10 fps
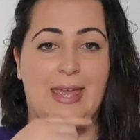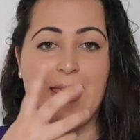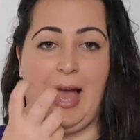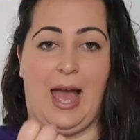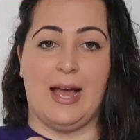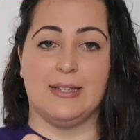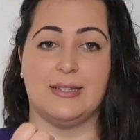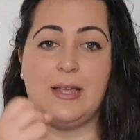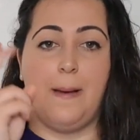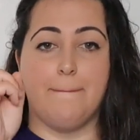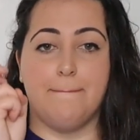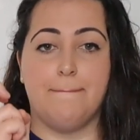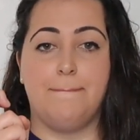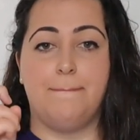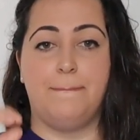He has
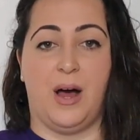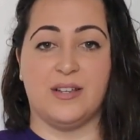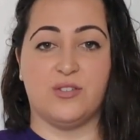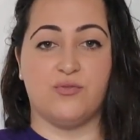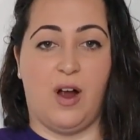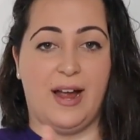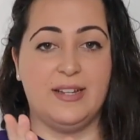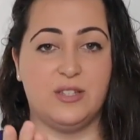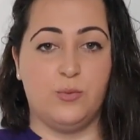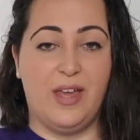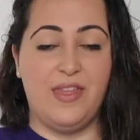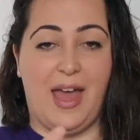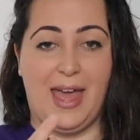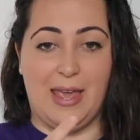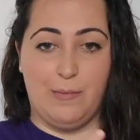bus rides with
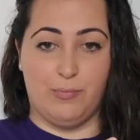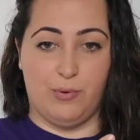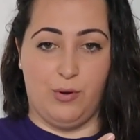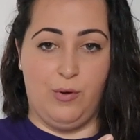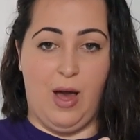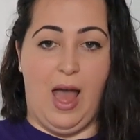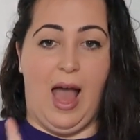April